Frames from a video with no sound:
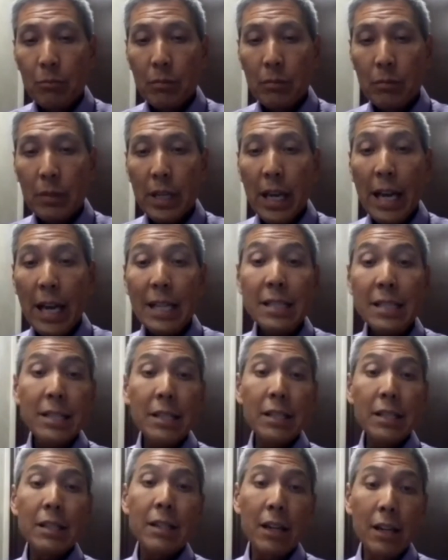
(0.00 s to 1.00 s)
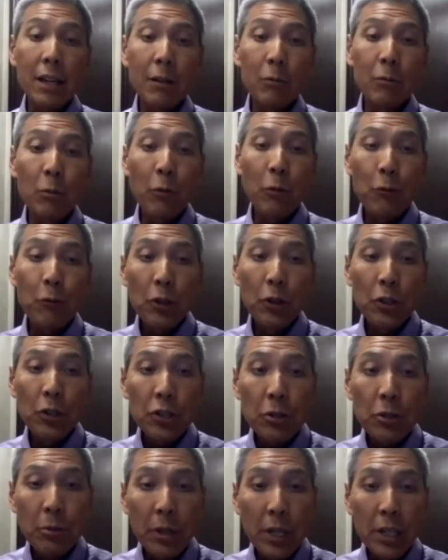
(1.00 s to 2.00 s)
Casey kind of referred
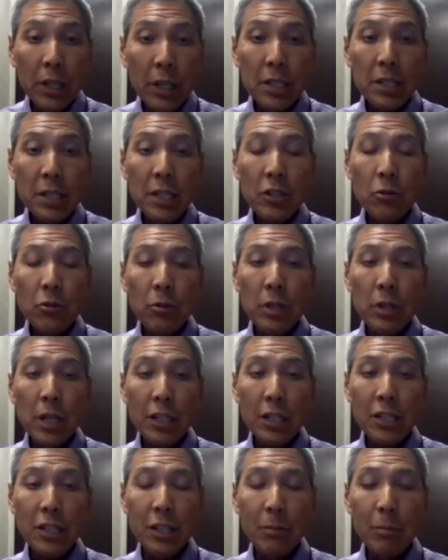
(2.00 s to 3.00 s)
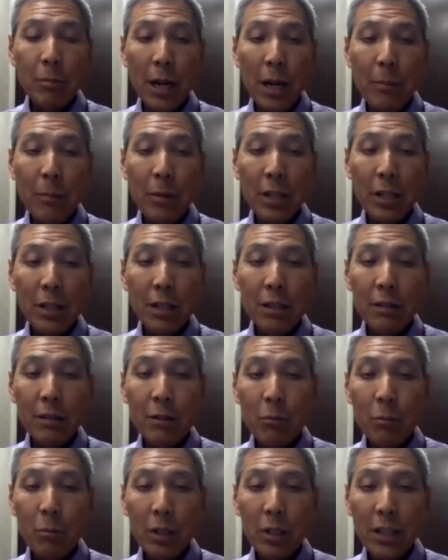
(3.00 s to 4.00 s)
to it in his introduction, but I mean,
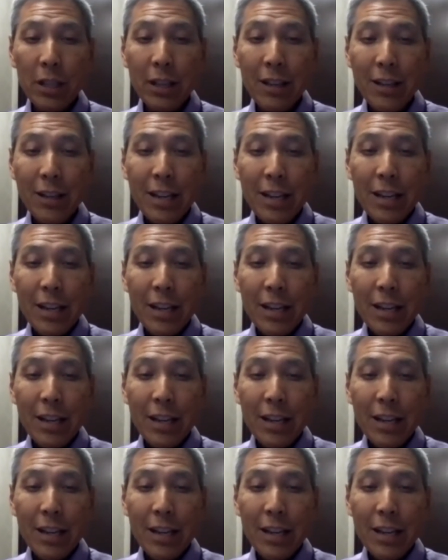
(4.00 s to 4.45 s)
the really